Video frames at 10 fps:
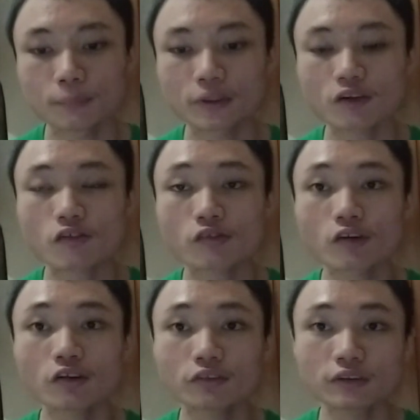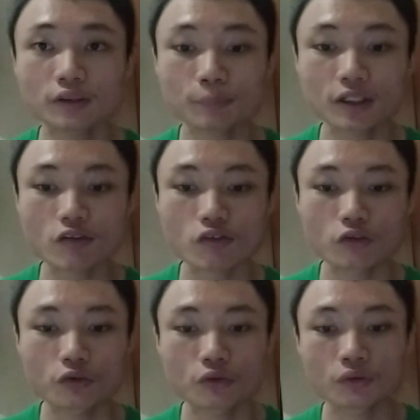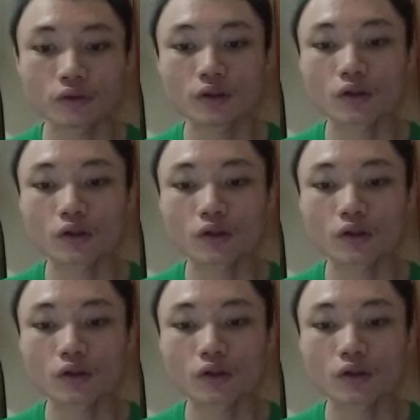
but it generally means to